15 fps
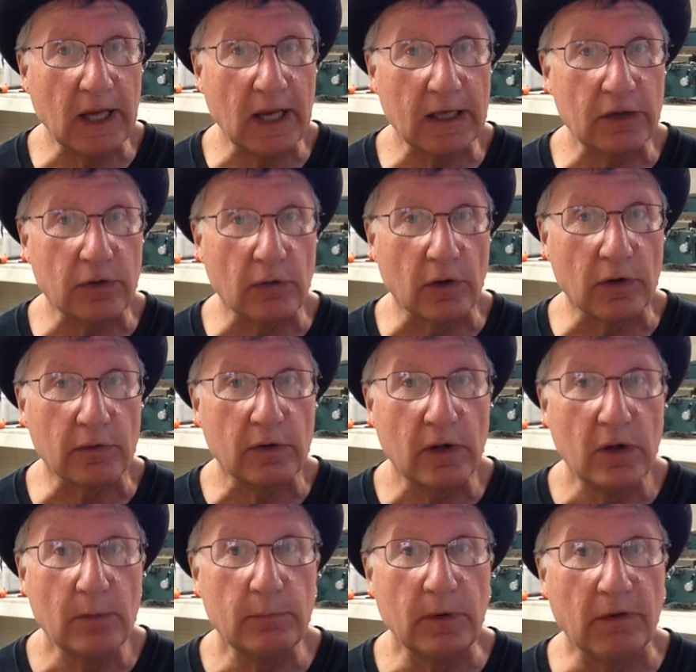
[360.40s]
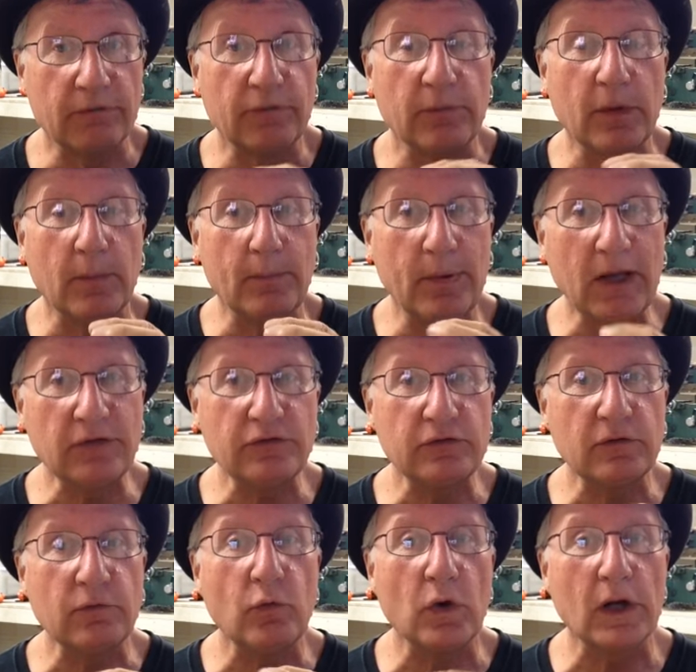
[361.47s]
accurate, but from the
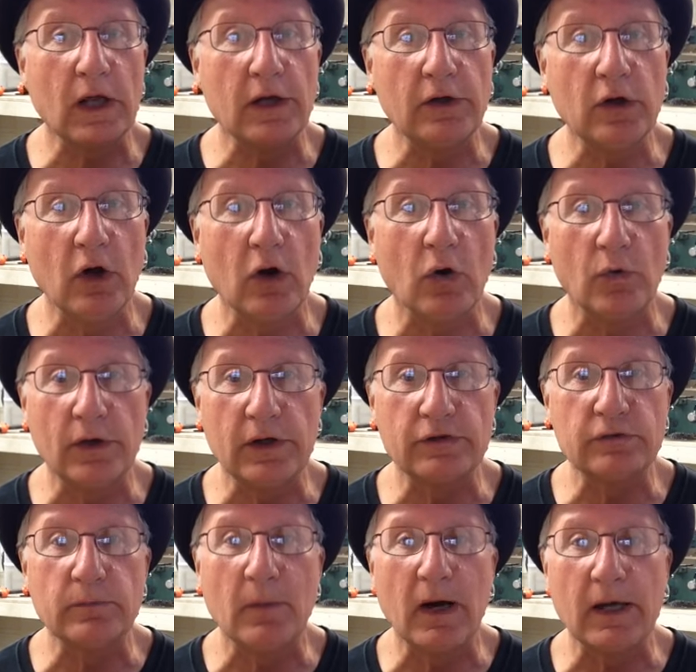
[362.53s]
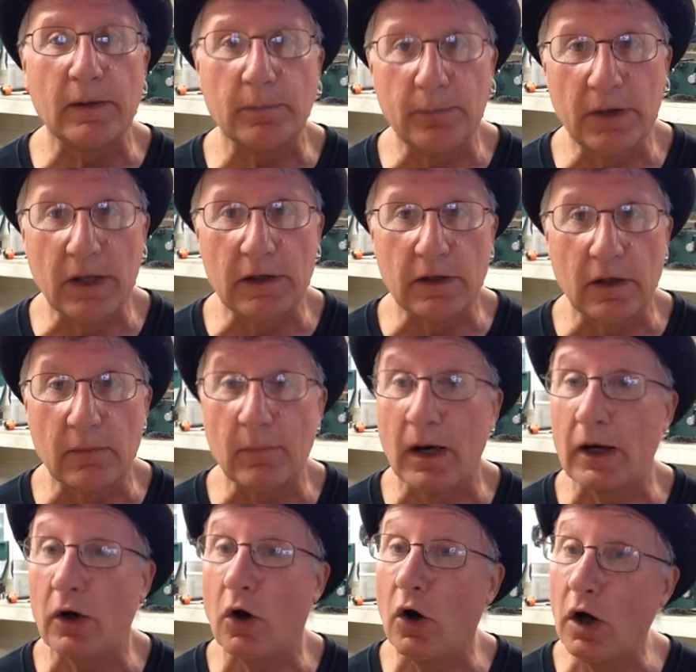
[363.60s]
best of what I know, it's my opinion,
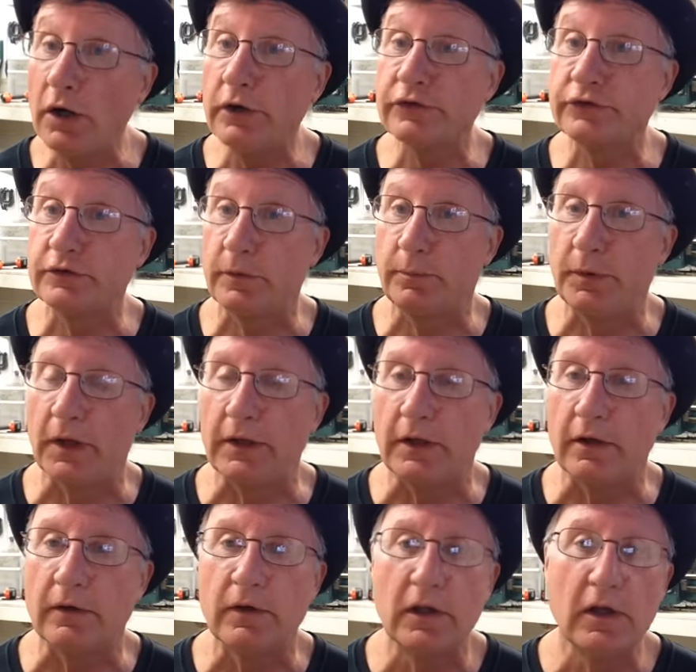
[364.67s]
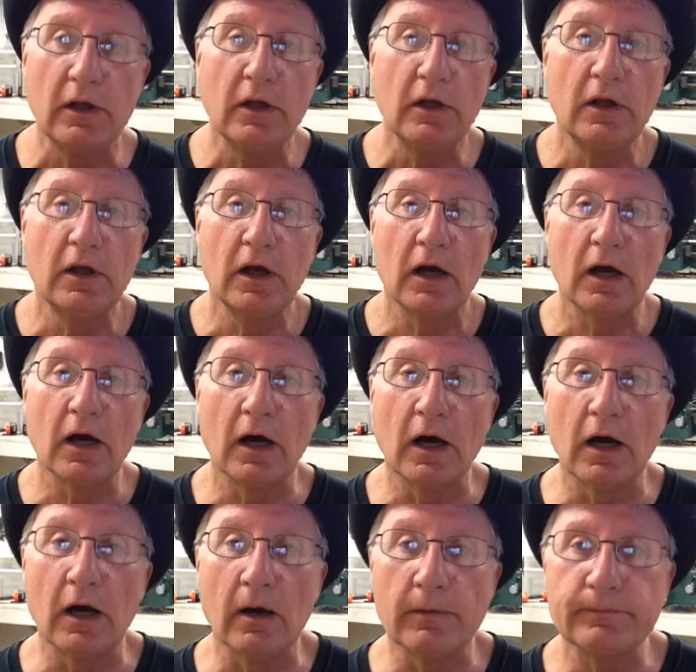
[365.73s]
my honest opinion.
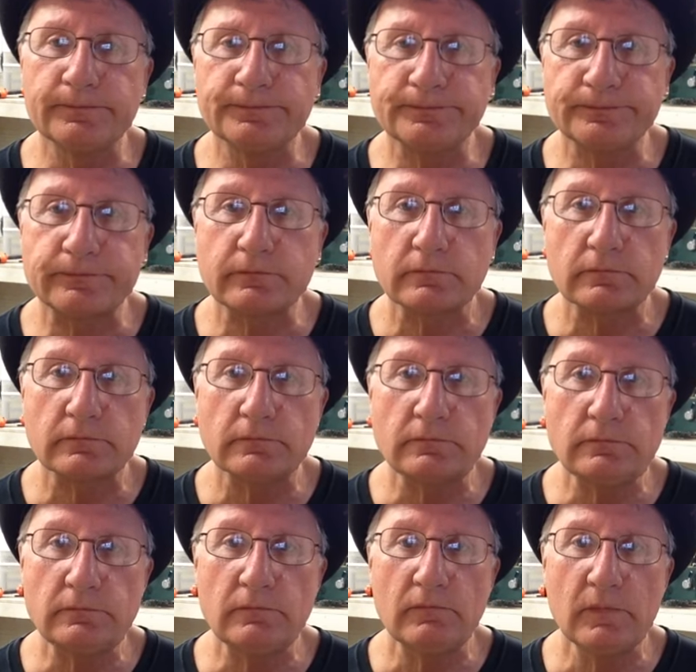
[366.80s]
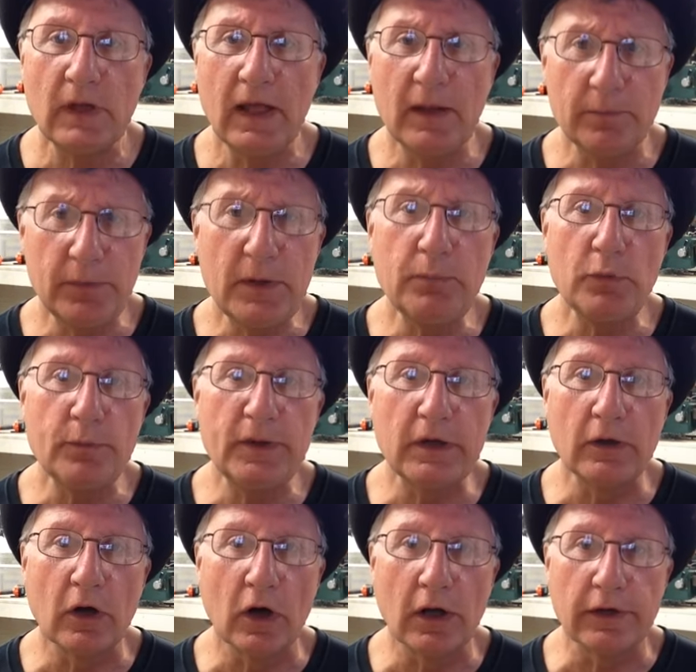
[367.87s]
And people
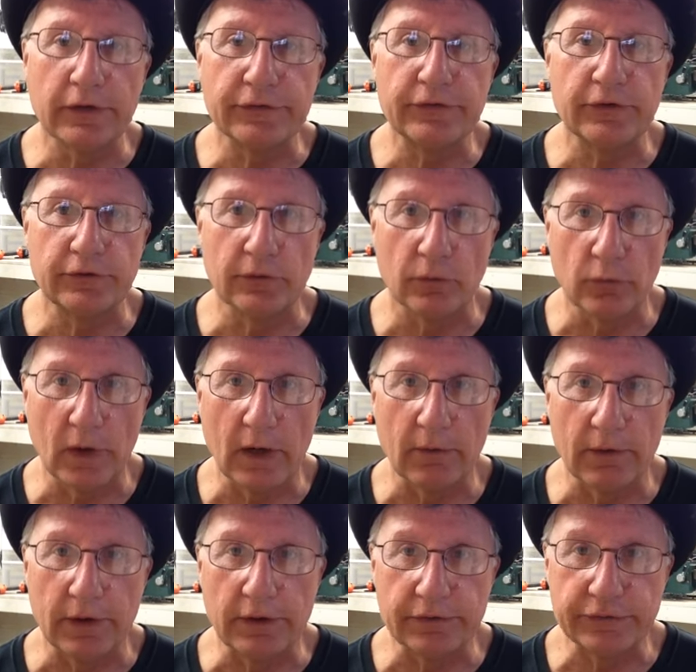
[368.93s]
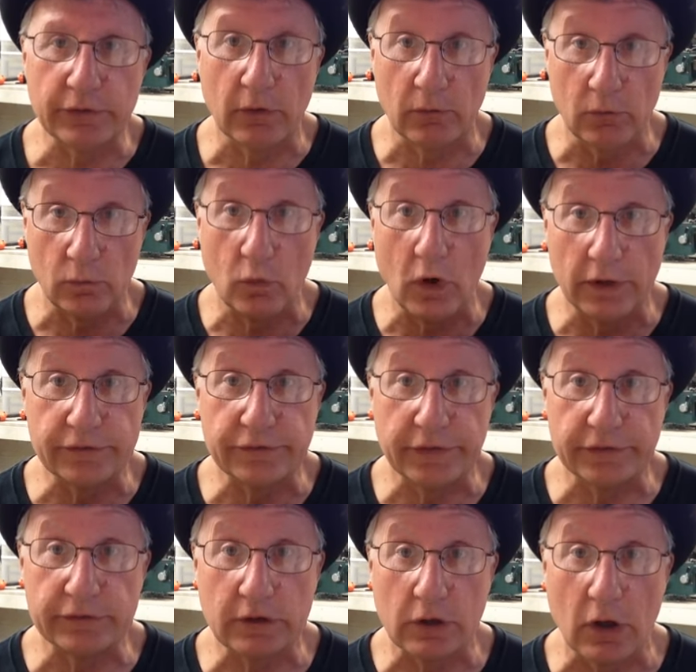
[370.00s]
being honest is a rarity, so watch
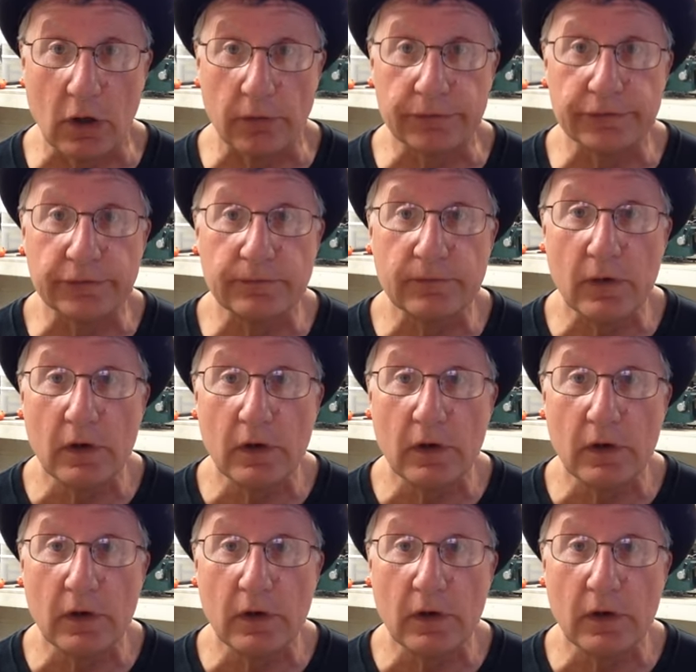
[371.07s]
this close.